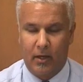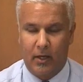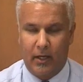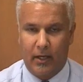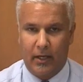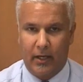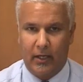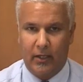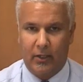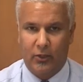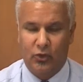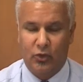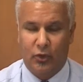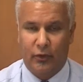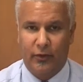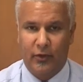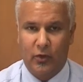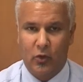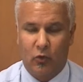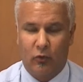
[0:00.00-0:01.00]
Hi,
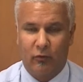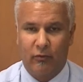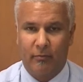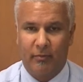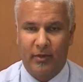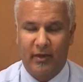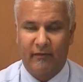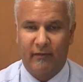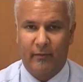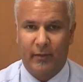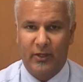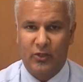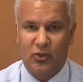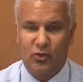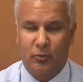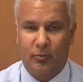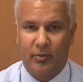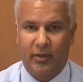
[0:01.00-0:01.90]
Jonathan York from Bay Financial